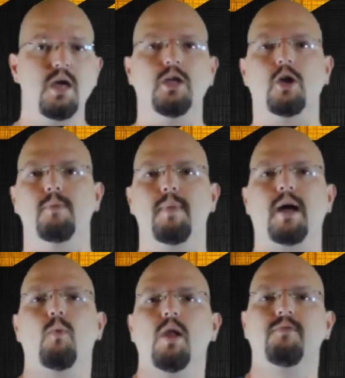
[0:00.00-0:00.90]
you can make
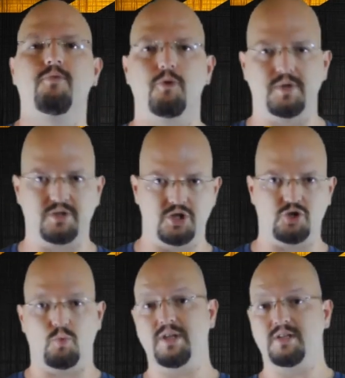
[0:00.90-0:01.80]
a well-informed
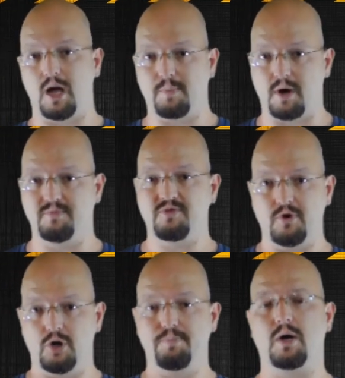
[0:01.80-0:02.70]
decision when the time comes
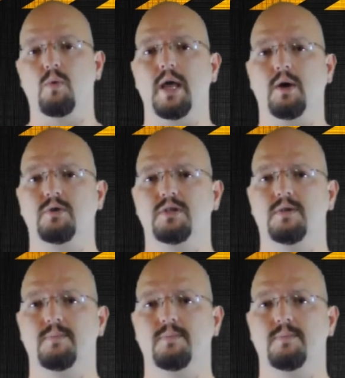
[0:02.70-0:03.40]
for you to pick one out.